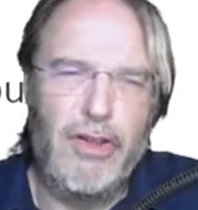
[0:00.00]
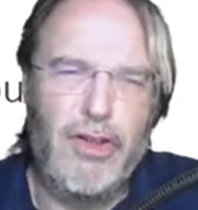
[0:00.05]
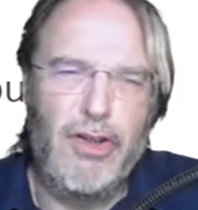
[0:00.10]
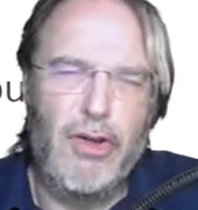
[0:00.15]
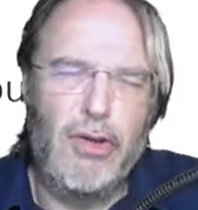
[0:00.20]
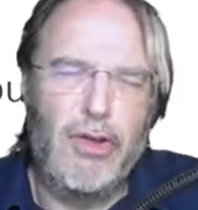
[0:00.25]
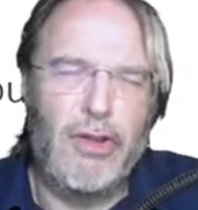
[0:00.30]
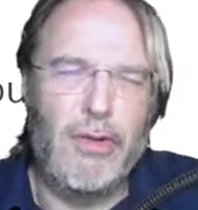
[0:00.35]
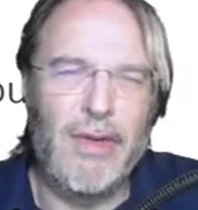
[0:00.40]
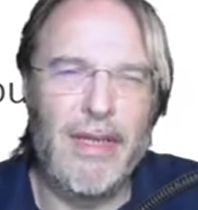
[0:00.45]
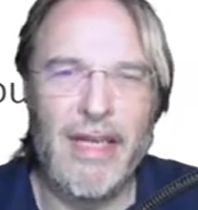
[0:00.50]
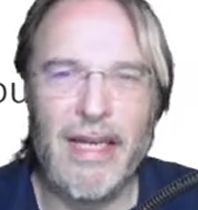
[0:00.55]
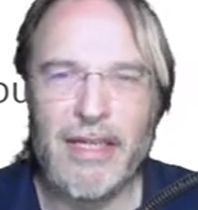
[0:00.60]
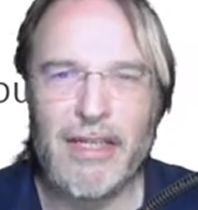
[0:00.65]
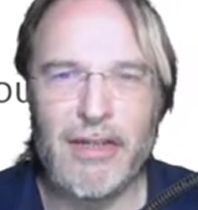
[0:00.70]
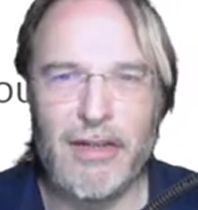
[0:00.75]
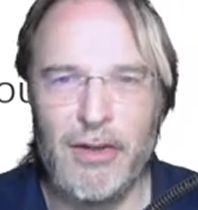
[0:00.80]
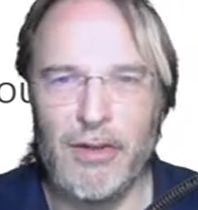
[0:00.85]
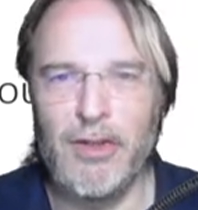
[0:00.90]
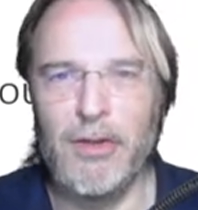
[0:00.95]
usually
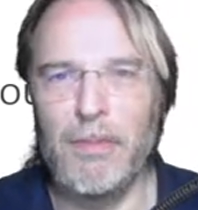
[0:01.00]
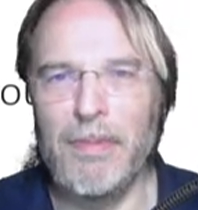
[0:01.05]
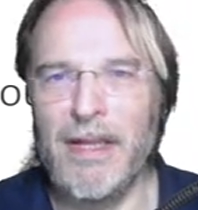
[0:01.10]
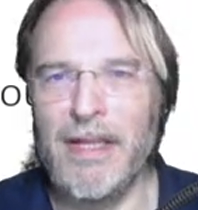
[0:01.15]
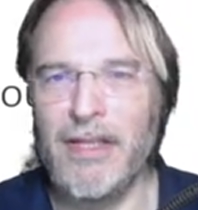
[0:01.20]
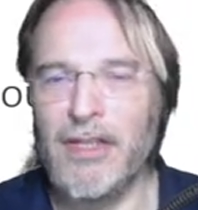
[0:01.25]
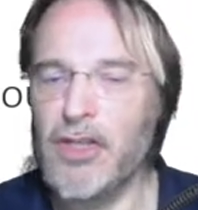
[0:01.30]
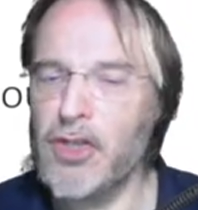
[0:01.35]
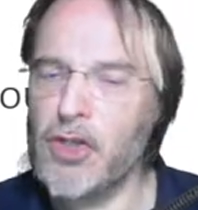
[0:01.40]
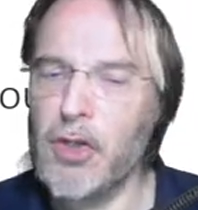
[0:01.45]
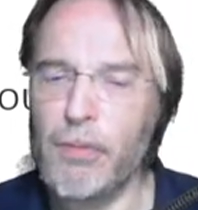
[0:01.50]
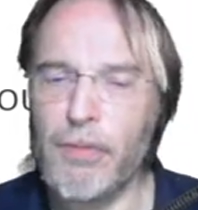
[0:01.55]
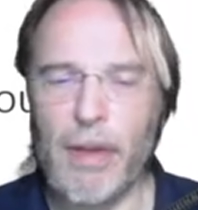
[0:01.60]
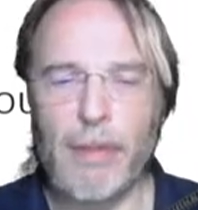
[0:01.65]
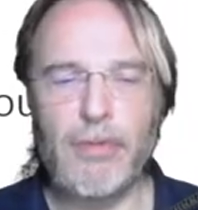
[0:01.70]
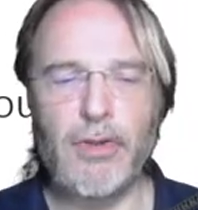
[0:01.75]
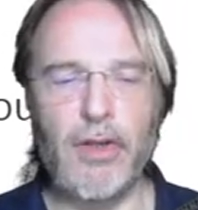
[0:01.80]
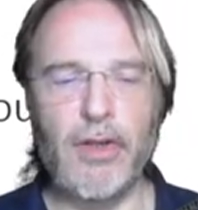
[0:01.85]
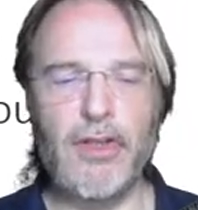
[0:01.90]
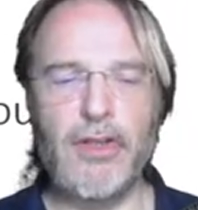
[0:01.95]
execution plans,
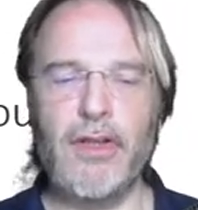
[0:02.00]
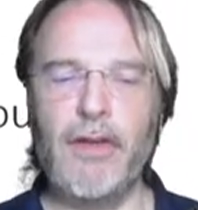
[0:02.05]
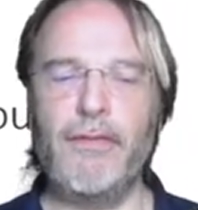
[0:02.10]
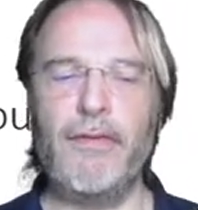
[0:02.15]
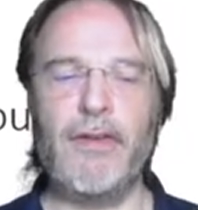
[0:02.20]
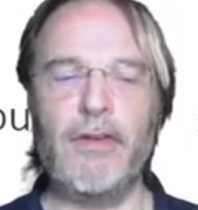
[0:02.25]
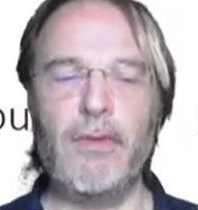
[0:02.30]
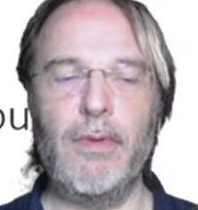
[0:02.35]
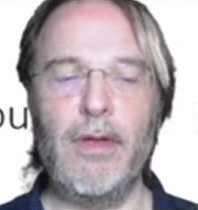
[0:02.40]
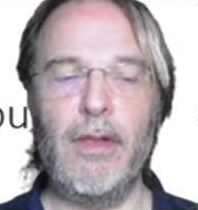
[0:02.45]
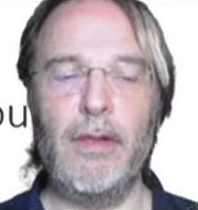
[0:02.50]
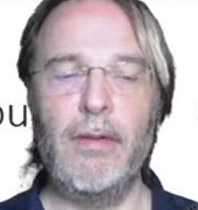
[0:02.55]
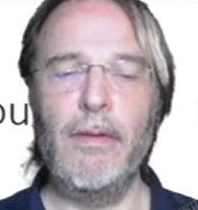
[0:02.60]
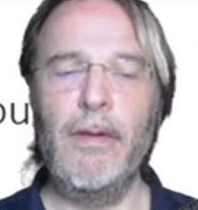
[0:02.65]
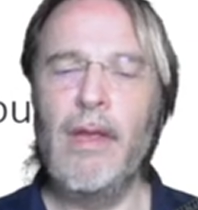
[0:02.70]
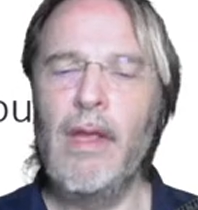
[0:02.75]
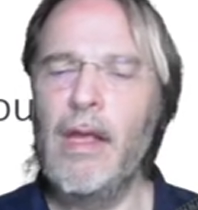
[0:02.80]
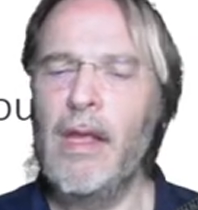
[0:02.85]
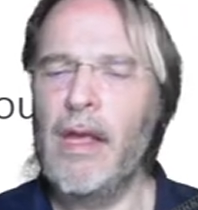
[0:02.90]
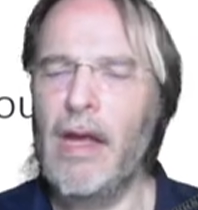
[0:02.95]
sometimes other stuff as well.
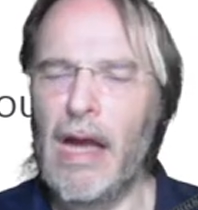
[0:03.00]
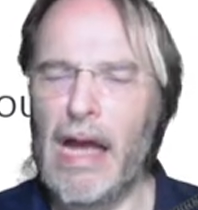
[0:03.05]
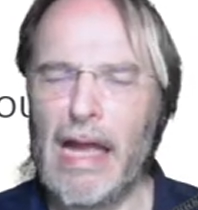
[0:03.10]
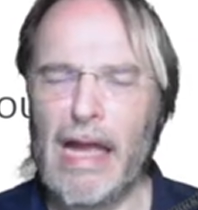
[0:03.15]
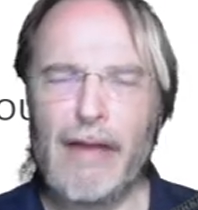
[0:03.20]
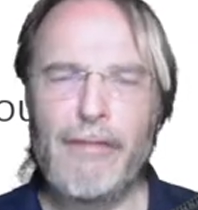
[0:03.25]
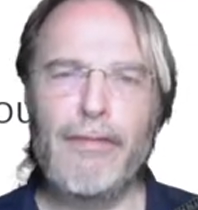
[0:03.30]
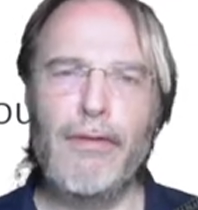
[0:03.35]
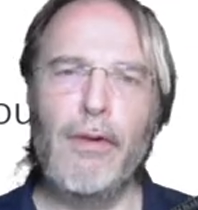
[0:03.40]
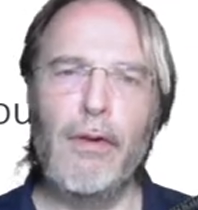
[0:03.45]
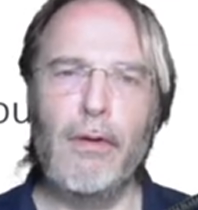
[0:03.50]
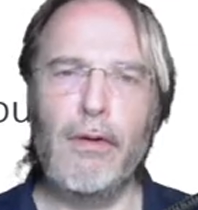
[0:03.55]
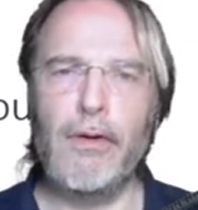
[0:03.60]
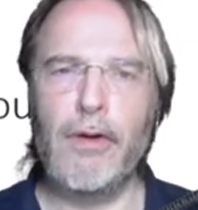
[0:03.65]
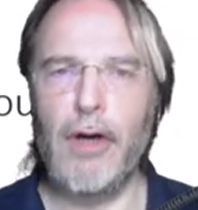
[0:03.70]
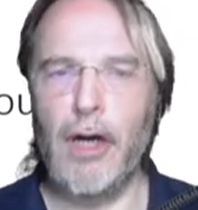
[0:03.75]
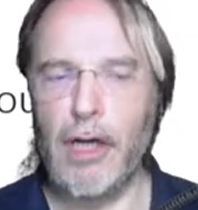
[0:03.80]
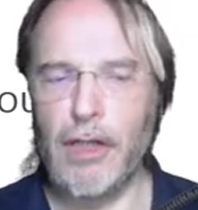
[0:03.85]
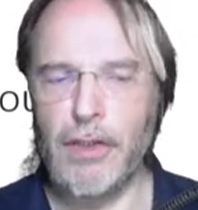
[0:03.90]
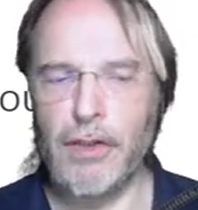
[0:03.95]
I have
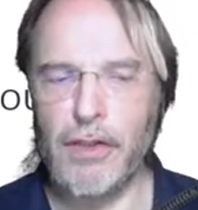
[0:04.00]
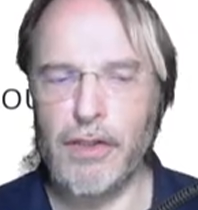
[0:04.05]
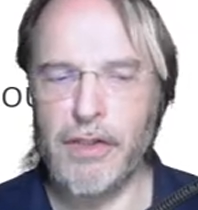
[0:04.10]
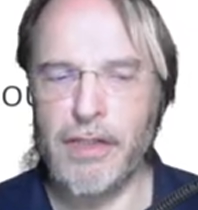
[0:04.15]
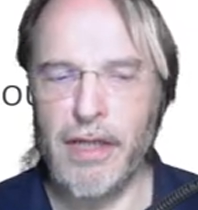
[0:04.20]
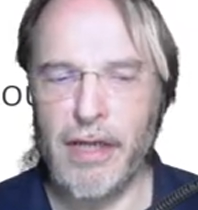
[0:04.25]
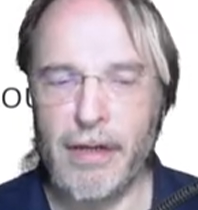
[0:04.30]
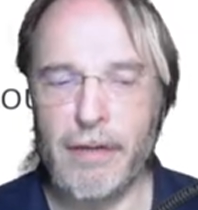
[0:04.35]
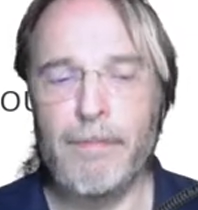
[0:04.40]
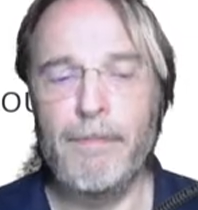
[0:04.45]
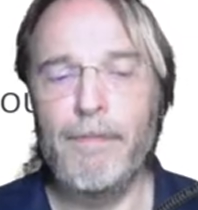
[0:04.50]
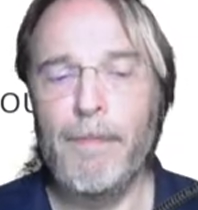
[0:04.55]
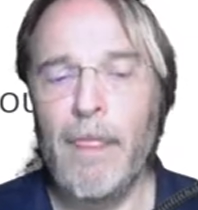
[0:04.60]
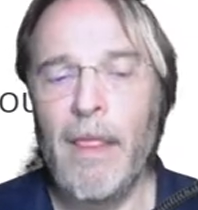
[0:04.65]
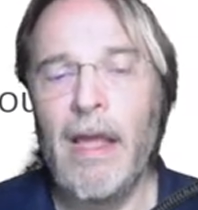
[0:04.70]
longer articles there.